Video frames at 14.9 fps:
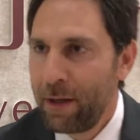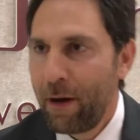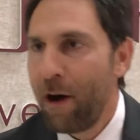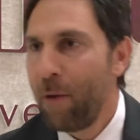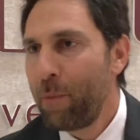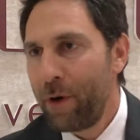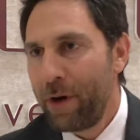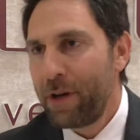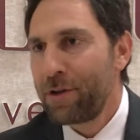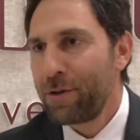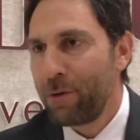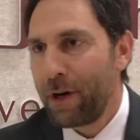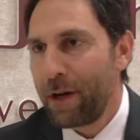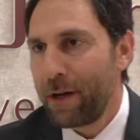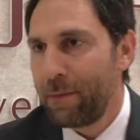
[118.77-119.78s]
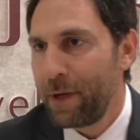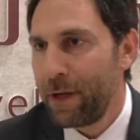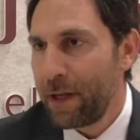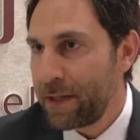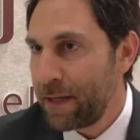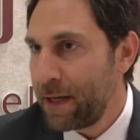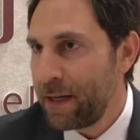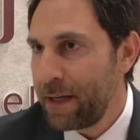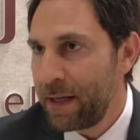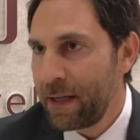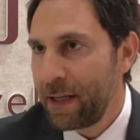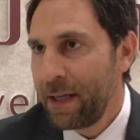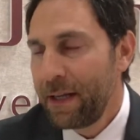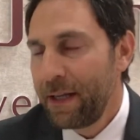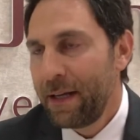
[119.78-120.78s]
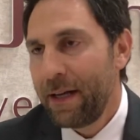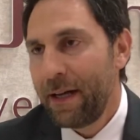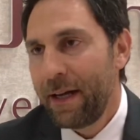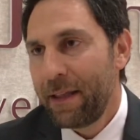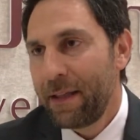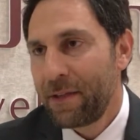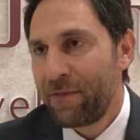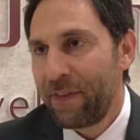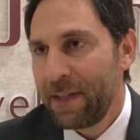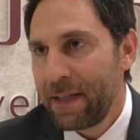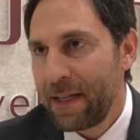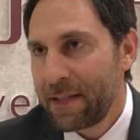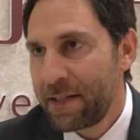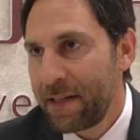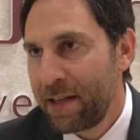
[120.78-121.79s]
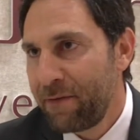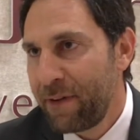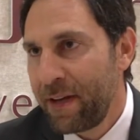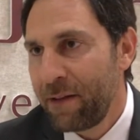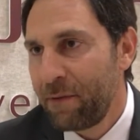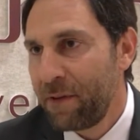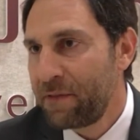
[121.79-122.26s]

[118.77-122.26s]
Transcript: operators who are going to be attending uh, this fantastic event.